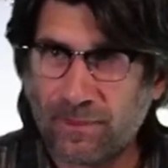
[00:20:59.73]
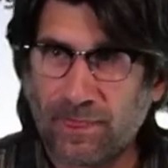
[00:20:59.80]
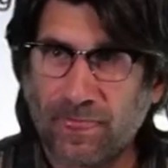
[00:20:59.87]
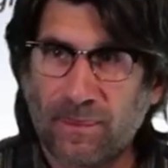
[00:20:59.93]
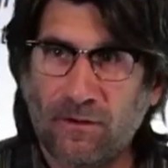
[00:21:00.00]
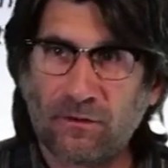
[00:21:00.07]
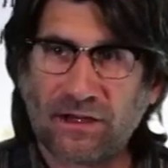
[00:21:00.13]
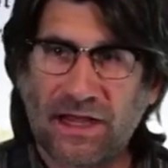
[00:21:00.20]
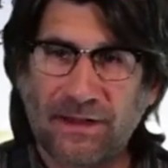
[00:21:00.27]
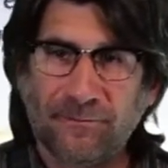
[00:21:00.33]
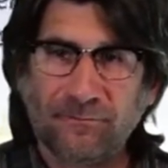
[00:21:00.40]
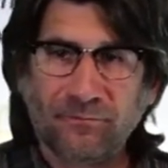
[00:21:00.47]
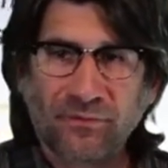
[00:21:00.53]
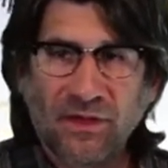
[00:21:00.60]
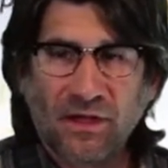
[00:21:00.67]
Okay,
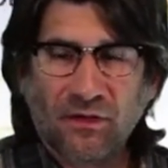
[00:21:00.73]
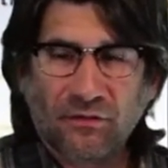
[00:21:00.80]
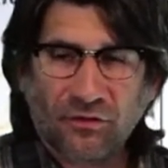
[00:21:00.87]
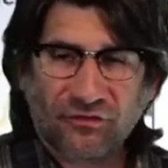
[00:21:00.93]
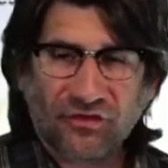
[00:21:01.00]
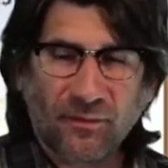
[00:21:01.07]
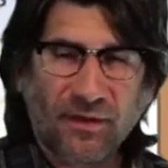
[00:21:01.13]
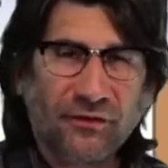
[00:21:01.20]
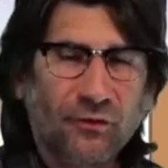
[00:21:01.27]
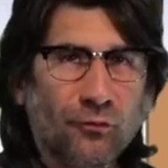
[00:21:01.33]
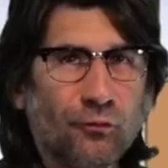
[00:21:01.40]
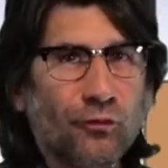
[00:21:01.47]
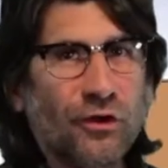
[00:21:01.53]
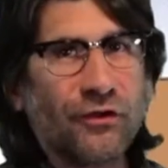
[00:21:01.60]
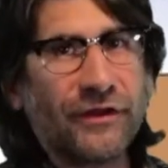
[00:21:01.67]
there's some other
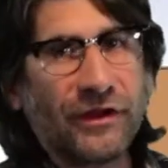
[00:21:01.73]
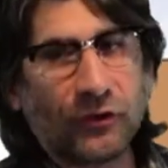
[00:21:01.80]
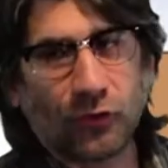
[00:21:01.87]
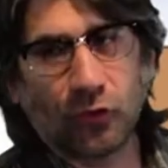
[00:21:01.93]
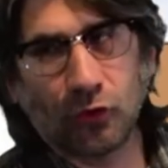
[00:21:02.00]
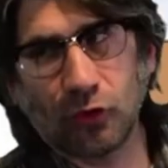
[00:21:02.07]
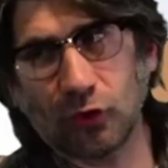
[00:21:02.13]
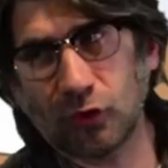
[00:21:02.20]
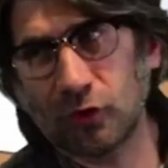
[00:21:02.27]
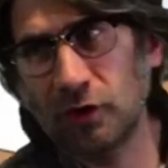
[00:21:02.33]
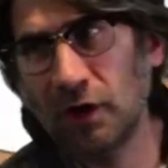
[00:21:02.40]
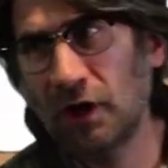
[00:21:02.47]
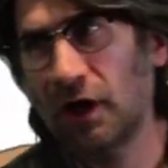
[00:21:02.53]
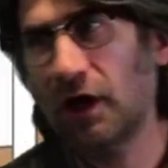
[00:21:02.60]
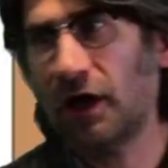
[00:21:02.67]
really cool
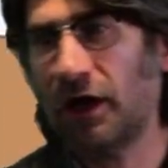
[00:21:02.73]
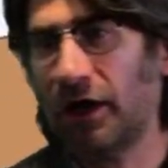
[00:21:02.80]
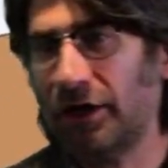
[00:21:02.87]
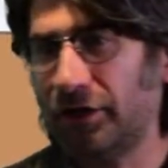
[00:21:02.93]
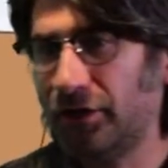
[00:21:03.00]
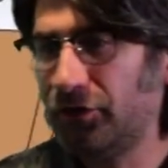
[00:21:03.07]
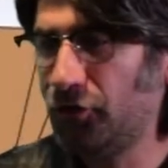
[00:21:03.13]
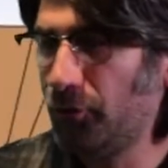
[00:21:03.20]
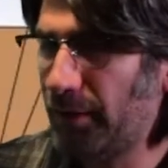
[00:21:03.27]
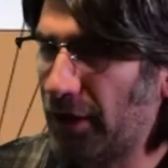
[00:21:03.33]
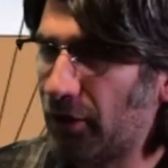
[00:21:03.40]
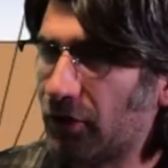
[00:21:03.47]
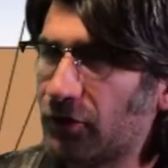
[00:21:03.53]
numerical